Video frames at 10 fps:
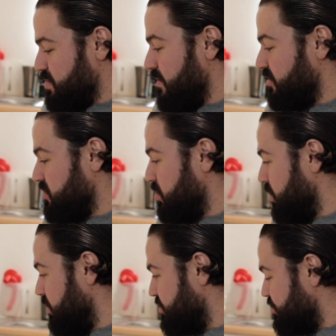bit of a
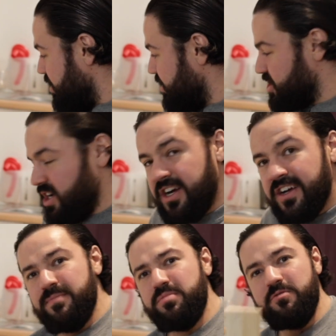support structure,
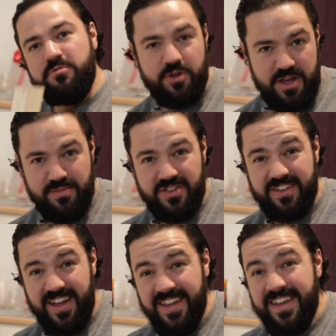but rookie
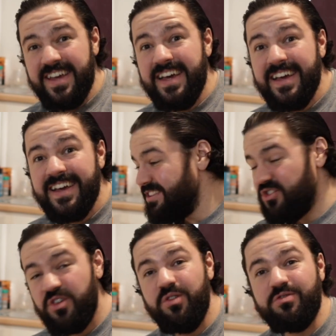mistake, the
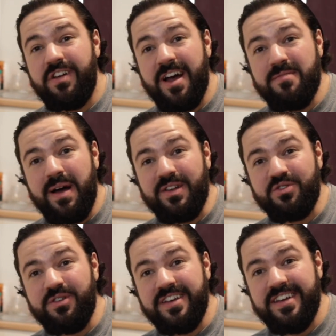drill's run out of
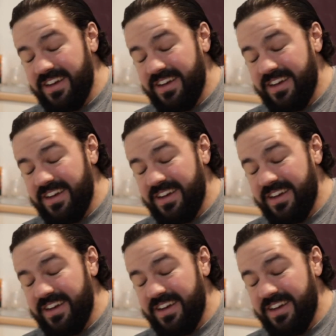battery.